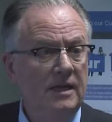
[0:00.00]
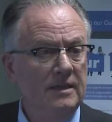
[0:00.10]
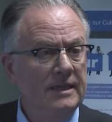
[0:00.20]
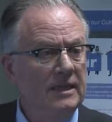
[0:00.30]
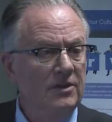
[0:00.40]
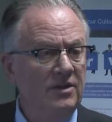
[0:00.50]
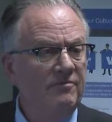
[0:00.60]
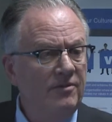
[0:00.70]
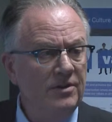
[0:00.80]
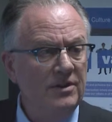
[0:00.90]
little
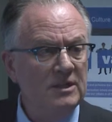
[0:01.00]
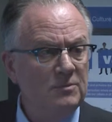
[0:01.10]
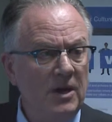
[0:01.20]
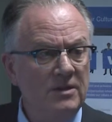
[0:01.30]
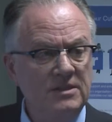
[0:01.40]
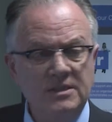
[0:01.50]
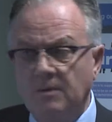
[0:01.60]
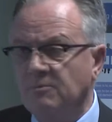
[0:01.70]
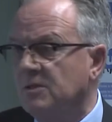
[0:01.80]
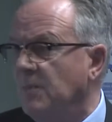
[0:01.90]
different, I suppose, in
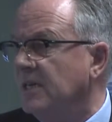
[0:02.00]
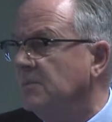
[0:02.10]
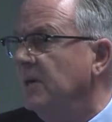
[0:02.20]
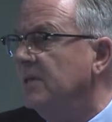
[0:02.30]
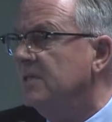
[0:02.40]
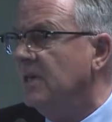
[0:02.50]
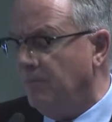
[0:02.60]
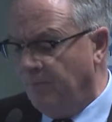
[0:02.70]
some respects, but